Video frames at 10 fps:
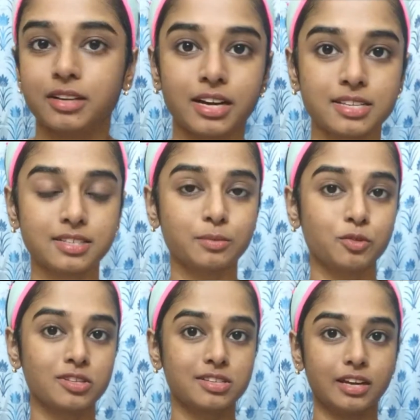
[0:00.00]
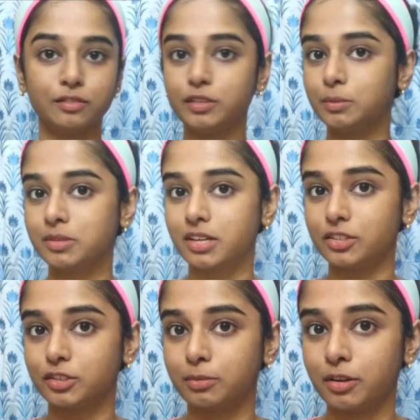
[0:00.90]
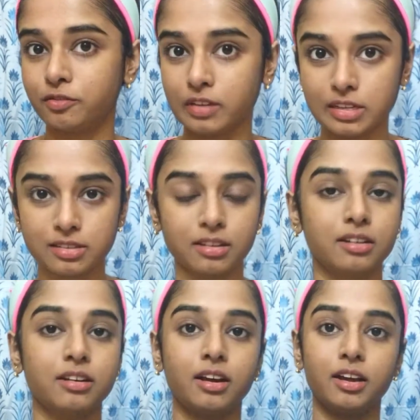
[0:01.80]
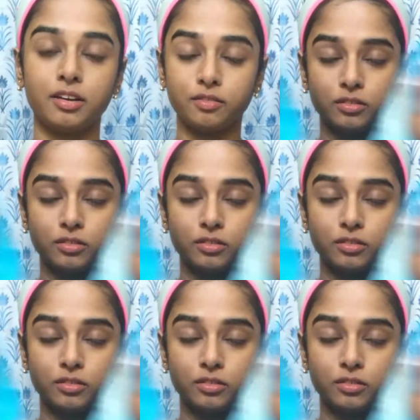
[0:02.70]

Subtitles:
guys, I'm just done with massaging my face and I have